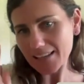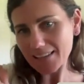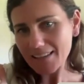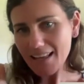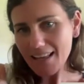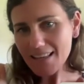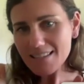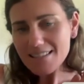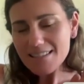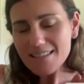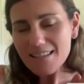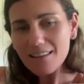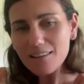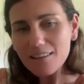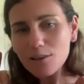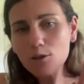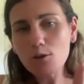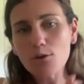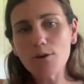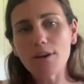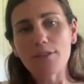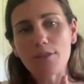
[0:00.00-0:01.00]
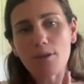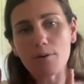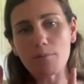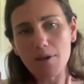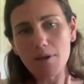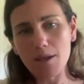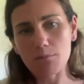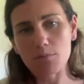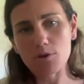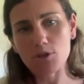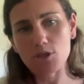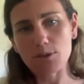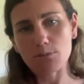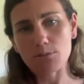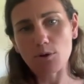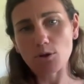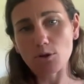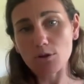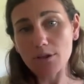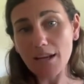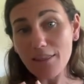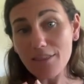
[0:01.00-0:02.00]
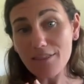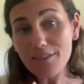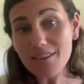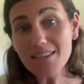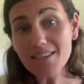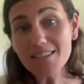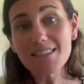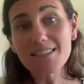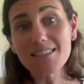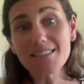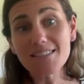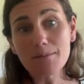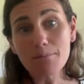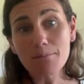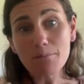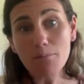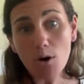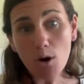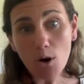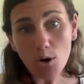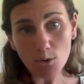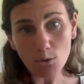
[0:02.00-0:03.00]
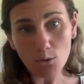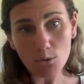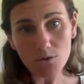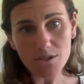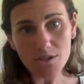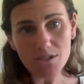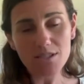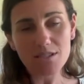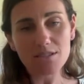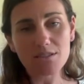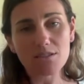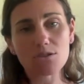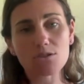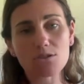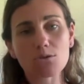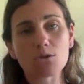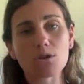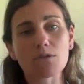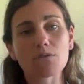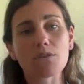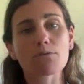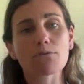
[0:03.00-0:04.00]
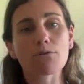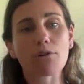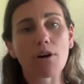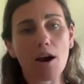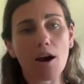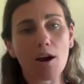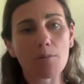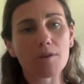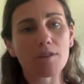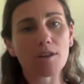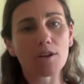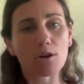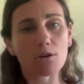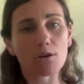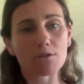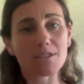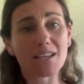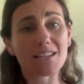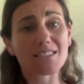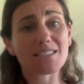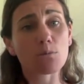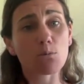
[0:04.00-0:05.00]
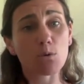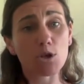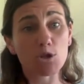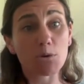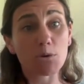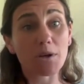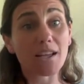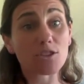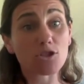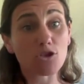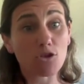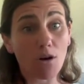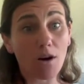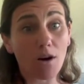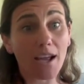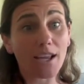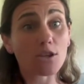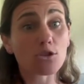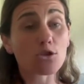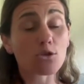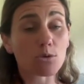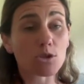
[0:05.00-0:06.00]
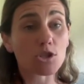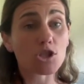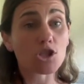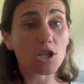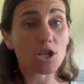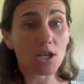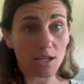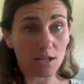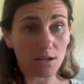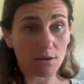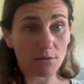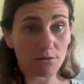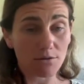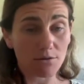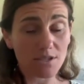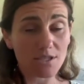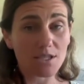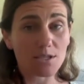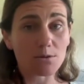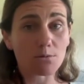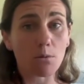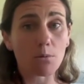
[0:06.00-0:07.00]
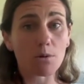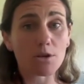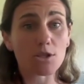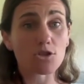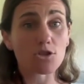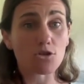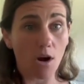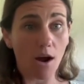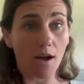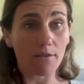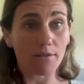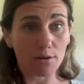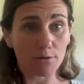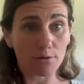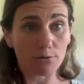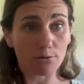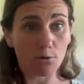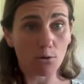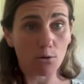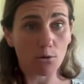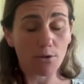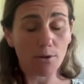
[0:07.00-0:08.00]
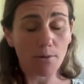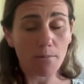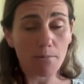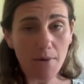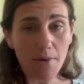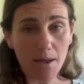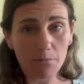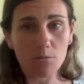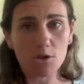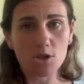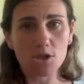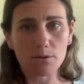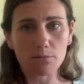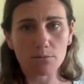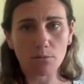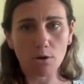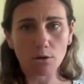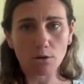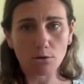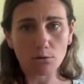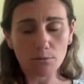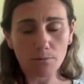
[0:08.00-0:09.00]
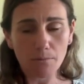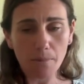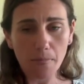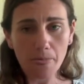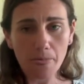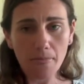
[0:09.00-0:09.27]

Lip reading: Let's look at the membership model. Now, this is the model. This is the sort of environment, the context in which we are trying to achieve. This is what we're striving for, the membership model.